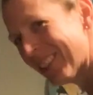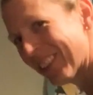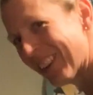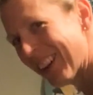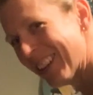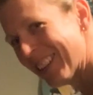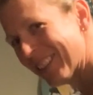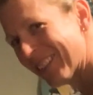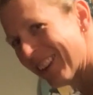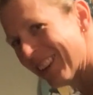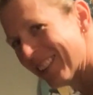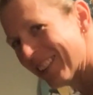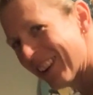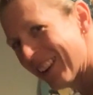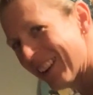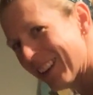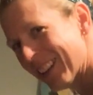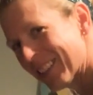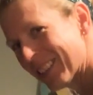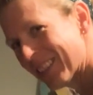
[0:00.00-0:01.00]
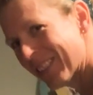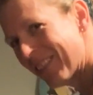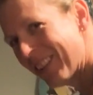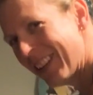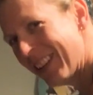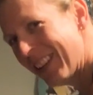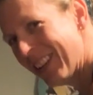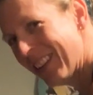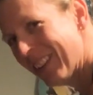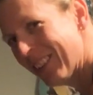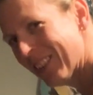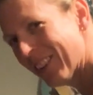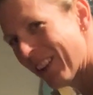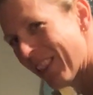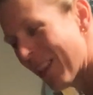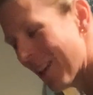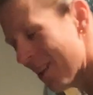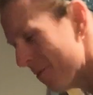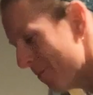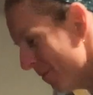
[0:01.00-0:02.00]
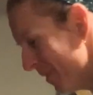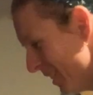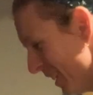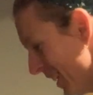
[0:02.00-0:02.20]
straight, straight, straight. Now squeeze your thumbs